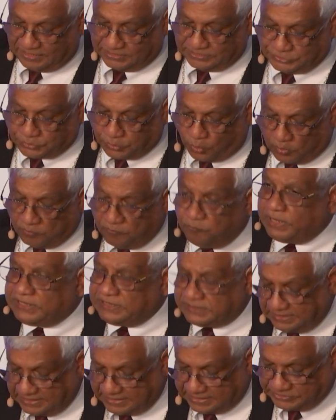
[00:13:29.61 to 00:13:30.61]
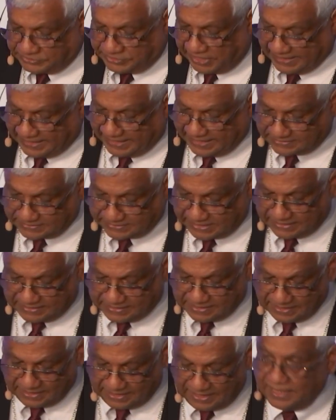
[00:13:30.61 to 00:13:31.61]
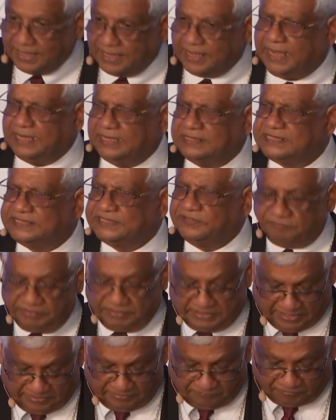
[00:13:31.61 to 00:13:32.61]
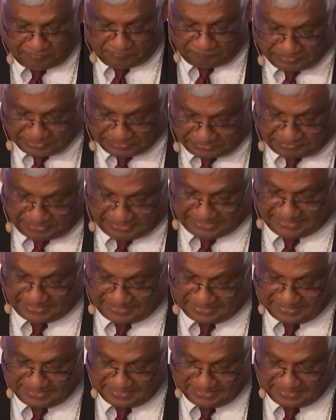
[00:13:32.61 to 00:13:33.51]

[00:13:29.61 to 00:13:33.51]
John Wesley challenged it in 1753.